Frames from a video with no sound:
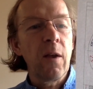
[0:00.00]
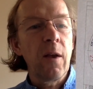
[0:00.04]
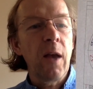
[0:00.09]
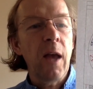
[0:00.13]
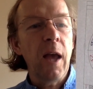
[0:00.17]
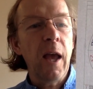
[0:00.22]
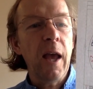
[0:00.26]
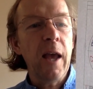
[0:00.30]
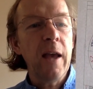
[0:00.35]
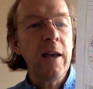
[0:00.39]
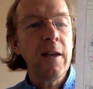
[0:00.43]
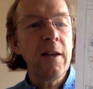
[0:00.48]

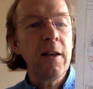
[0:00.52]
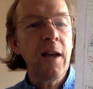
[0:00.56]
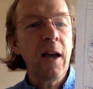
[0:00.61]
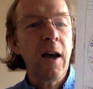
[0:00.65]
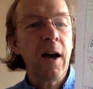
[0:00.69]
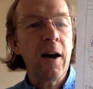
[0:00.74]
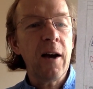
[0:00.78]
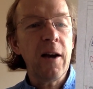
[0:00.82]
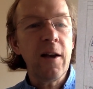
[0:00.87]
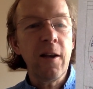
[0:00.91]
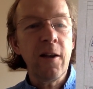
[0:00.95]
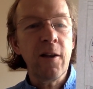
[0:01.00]

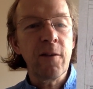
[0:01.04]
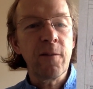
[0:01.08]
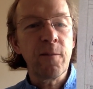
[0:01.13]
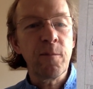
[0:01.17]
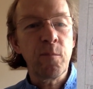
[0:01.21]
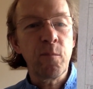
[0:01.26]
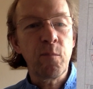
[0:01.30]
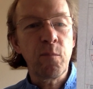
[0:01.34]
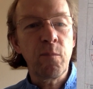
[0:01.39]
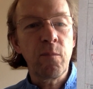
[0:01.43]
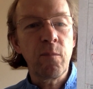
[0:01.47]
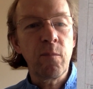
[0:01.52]
AI
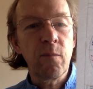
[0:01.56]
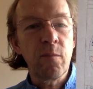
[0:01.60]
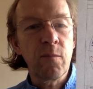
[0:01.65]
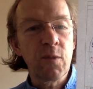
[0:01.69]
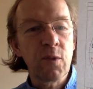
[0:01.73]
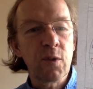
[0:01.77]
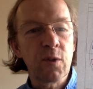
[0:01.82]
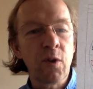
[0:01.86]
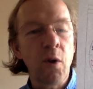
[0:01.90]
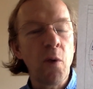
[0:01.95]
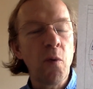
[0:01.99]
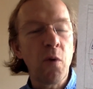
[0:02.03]

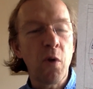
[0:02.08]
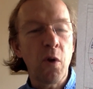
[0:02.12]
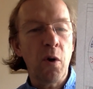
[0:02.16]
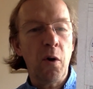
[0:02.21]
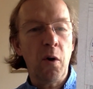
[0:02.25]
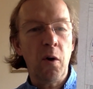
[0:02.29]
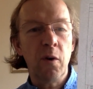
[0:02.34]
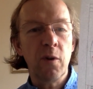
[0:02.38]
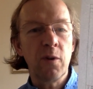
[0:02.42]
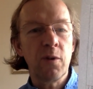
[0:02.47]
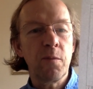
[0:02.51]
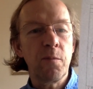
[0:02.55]

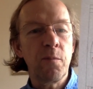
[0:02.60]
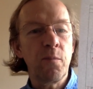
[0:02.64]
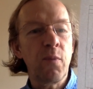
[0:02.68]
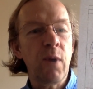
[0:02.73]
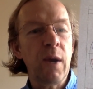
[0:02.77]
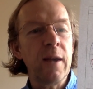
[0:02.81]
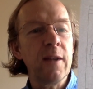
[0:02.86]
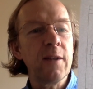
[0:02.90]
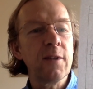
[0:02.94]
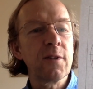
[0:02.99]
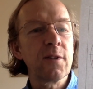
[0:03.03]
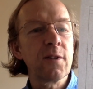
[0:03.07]
so-called
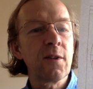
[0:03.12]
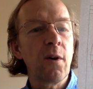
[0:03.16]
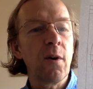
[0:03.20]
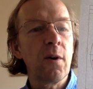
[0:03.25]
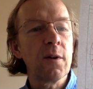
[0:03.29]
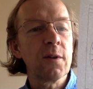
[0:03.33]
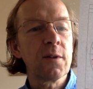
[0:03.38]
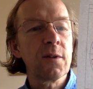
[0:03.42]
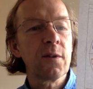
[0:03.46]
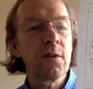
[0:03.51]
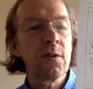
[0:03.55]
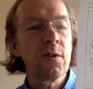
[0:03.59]
brain
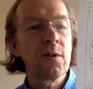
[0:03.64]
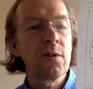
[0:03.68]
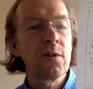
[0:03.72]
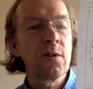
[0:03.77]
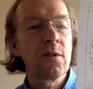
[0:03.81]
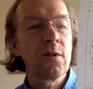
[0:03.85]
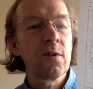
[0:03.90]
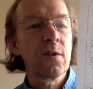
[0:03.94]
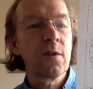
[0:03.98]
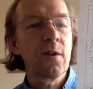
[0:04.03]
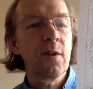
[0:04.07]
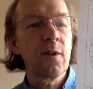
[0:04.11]

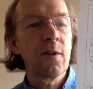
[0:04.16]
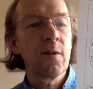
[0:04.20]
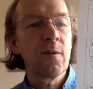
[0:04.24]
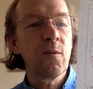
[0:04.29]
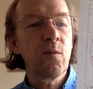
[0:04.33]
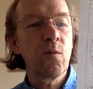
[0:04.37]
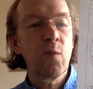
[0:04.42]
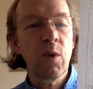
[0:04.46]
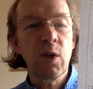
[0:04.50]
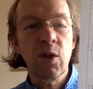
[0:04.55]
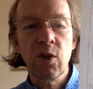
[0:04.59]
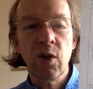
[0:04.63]
sources,
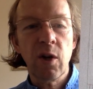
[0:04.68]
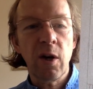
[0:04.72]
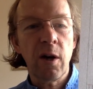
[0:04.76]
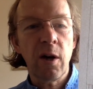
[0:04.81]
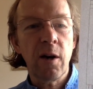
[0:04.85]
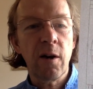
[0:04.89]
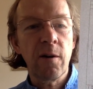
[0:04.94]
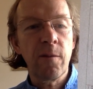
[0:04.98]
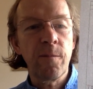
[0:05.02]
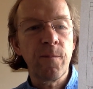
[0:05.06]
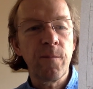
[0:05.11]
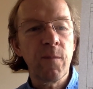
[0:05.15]
which
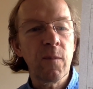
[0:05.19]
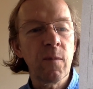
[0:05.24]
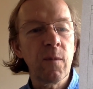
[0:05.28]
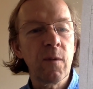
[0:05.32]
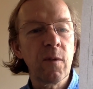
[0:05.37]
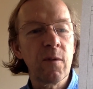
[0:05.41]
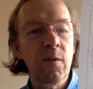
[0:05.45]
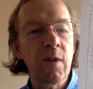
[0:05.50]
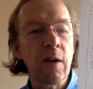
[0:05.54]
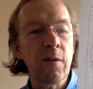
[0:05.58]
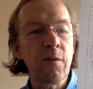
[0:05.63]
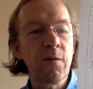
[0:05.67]
are
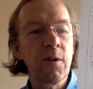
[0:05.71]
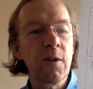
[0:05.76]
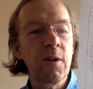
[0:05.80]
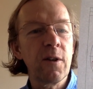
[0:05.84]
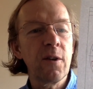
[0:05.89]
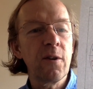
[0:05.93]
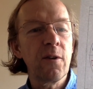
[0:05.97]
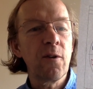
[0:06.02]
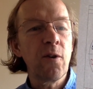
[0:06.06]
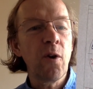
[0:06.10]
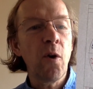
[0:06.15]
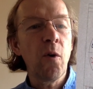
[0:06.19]
definitely
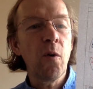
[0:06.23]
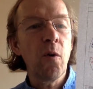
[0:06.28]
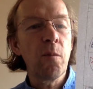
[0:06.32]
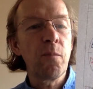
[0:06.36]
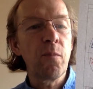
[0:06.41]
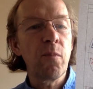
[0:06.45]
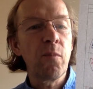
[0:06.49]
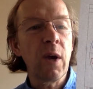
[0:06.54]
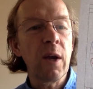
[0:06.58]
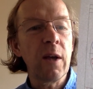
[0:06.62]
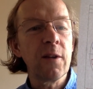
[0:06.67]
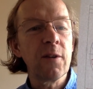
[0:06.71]
no
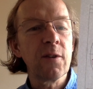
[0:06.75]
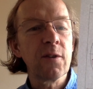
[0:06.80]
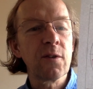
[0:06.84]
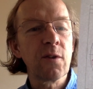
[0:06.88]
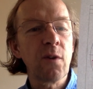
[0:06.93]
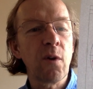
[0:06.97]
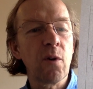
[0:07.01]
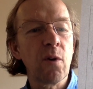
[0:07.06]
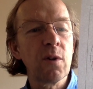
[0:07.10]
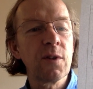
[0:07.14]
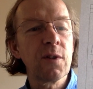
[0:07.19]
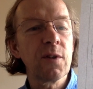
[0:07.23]
brain
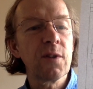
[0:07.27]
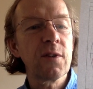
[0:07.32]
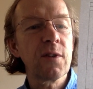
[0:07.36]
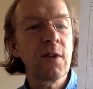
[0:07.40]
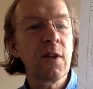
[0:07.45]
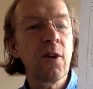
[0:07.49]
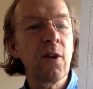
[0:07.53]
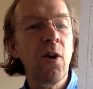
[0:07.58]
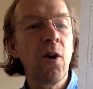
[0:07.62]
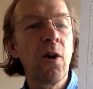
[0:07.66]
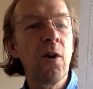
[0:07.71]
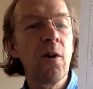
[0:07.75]
sources at
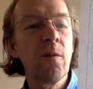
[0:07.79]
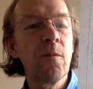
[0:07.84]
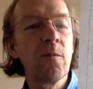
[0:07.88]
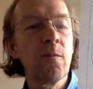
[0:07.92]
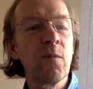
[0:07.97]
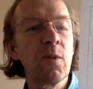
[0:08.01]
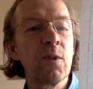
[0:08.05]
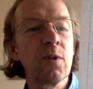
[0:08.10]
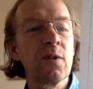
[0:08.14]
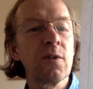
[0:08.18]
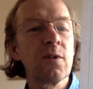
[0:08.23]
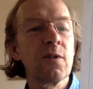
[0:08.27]
all,
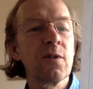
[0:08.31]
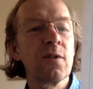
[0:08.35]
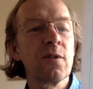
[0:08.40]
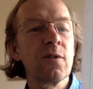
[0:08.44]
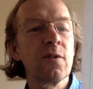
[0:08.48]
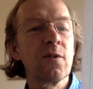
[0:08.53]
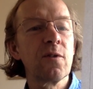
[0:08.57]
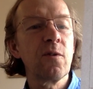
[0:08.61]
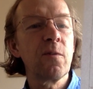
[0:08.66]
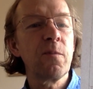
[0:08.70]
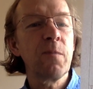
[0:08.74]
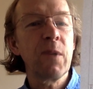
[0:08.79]
which is
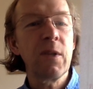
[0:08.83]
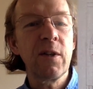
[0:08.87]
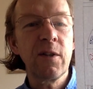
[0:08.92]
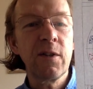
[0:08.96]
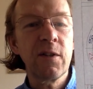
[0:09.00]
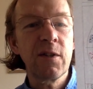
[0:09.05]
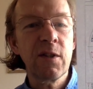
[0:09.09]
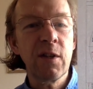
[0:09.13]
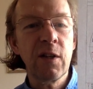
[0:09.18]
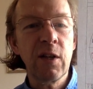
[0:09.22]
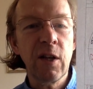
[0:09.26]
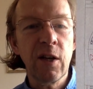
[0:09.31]

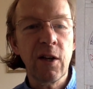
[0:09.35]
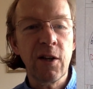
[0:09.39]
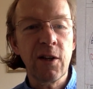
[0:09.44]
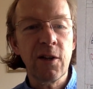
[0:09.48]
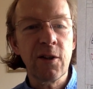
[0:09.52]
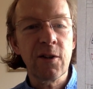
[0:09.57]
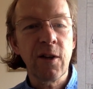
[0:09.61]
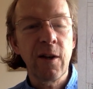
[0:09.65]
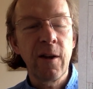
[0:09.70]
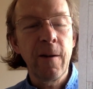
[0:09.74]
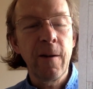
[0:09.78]
stupidity. And,